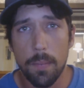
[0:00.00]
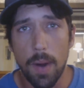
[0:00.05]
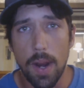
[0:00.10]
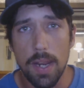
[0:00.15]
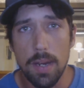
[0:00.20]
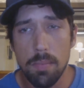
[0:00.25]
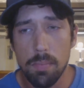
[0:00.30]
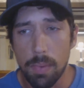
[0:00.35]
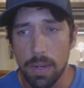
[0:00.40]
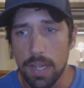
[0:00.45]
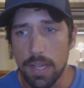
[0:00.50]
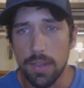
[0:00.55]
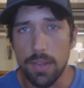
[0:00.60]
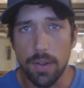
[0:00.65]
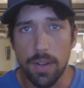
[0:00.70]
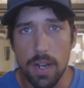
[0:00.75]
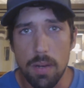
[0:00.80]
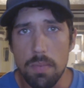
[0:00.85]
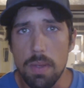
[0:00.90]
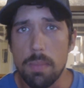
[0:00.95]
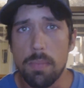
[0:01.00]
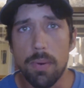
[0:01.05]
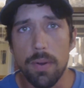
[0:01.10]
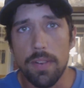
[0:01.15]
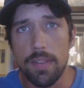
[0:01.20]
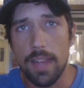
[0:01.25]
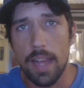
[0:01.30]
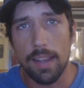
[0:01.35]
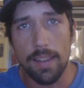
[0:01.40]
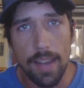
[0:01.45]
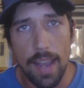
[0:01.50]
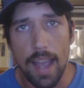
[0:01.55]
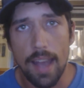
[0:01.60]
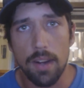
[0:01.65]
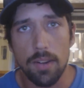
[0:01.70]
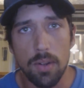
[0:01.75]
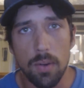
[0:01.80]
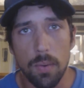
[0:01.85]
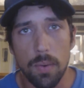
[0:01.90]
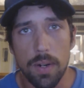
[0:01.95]
right? But they're gonna be put in that
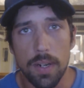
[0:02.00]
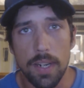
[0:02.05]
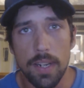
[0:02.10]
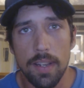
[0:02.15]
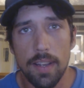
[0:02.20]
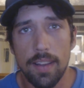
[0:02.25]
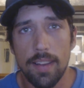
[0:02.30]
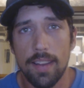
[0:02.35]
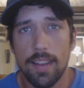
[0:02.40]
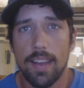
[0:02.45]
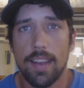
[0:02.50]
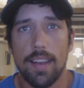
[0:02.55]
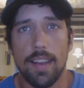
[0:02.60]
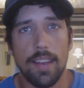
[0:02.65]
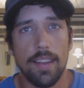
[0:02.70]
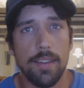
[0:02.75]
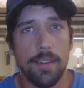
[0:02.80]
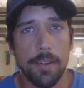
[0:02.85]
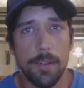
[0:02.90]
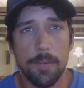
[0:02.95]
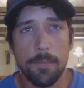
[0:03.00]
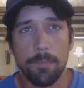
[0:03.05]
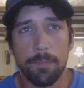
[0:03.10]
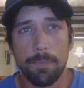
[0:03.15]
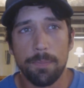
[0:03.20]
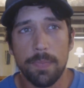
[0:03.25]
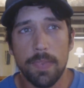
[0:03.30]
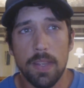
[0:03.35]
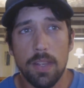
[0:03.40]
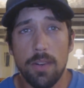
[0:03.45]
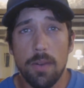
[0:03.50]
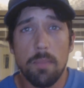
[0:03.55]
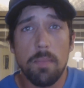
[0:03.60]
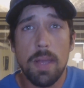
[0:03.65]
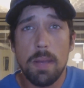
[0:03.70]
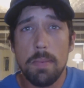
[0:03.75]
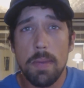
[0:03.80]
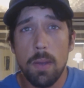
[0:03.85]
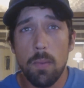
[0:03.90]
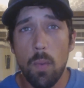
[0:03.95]
category. And,
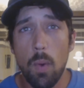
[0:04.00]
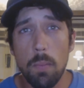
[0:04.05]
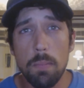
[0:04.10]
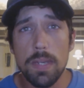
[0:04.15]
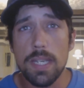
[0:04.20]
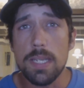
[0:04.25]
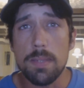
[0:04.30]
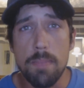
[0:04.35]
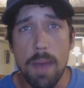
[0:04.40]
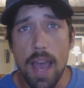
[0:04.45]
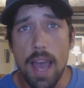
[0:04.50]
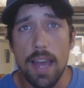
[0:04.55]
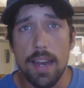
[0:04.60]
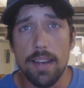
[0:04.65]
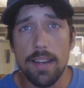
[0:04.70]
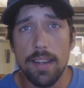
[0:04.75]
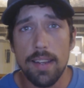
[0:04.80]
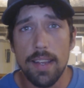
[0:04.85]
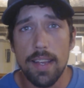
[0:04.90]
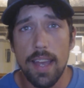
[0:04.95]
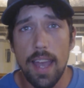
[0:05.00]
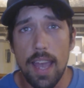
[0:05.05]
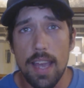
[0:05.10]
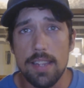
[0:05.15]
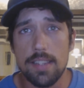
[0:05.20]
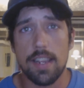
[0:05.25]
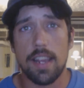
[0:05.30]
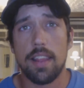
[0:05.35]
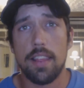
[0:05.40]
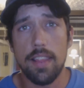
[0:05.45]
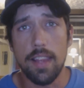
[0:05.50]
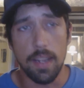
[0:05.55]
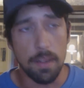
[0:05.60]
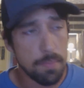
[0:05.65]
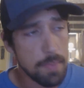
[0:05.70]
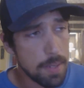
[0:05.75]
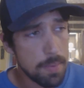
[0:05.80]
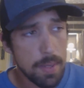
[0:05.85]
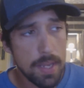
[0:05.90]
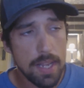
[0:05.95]
maybe it won't be as bad as I
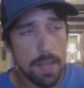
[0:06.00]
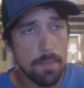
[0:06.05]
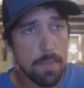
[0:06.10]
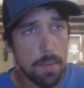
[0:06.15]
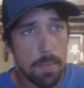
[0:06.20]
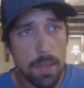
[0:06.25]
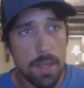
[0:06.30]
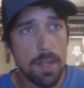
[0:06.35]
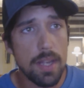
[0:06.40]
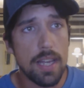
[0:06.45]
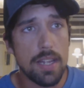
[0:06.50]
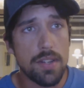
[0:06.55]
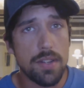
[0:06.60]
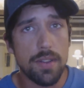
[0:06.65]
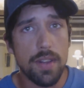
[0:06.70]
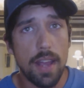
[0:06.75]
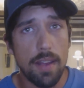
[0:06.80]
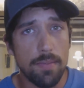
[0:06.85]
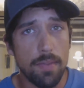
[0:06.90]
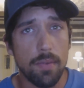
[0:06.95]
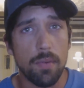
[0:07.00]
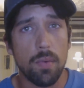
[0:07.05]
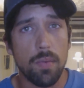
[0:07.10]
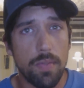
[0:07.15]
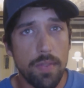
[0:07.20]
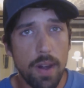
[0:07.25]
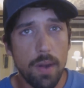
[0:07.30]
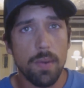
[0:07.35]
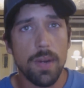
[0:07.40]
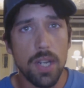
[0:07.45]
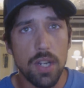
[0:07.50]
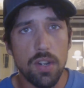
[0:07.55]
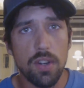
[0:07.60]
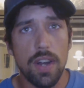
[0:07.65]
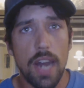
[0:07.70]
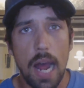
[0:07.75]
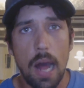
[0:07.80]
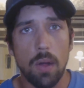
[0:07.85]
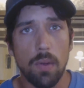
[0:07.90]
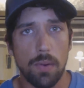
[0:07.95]
think. Maybe if they have a very
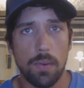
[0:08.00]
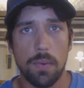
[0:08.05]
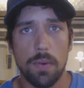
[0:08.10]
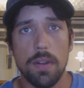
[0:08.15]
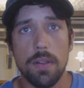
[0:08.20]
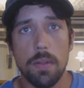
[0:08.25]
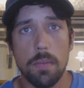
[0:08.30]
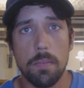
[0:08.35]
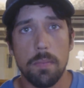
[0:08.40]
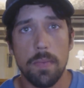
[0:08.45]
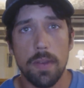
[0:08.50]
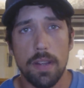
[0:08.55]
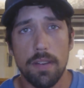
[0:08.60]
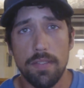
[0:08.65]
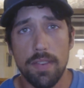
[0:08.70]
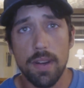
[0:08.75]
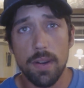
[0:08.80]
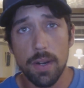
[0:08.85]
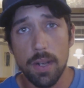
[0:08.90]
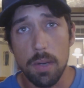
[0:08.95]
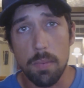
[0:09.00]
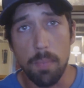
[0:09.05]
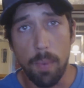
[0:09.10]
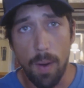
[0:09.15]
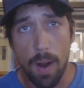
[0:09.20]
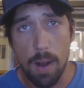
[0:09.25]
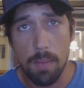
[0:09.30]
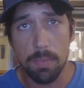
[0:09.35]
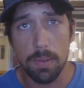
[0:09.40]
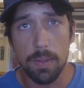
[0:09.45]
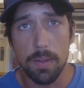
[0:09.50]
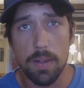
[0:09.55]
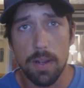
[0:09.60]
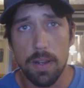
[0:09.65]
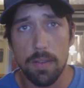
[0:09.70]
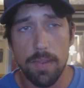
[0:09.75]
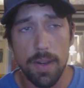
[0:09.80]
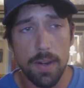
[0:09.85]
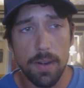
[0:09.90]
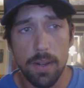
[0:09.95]
good algorithm and a very good problem,
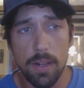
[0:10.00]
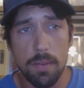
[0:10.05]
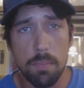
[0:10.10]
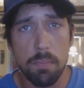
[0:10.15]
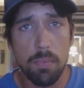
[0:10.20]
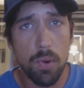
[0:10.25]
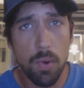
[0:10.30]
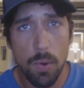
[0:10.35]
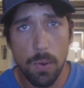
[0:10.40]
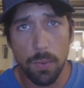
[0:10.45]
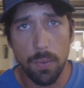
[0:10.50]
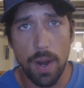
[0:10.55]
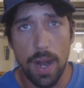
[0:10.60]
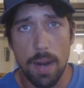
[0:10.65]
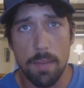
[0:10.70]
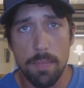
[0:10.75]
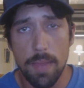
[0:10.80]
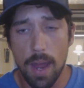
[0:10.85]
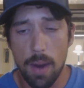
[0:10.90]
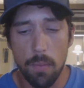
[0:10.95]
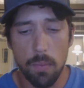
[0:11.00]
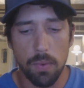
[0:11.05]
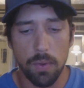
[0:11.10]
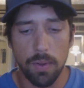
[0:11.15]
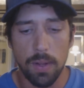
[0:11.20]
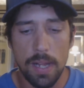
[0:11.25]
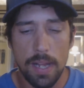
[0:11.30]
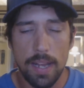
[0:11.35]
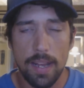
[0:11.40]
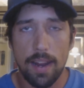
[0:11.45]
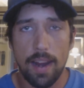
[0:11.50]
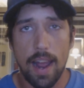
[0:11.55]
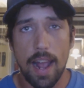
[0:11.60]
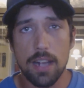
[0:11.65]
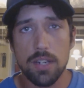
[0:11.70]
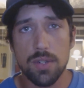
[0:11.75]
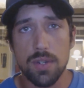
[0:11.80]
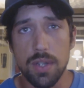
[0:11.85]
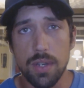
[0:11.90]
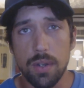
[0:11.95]
a very good program that will
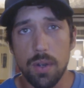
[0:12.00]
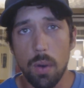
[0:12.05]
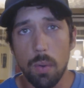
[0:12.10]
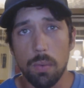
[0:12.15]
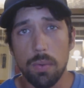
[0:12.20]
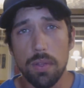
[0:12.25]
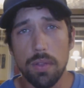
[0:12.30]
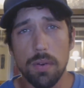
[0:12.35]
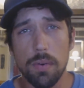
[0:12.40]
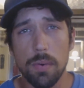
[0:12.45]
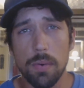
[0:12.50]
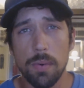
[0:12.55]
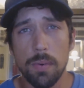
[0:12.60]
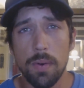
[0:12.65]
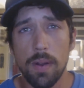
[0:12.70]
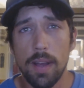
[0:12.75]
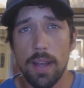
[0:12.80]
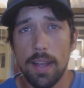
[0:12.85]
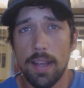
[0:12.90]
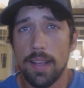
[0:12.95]
actually go through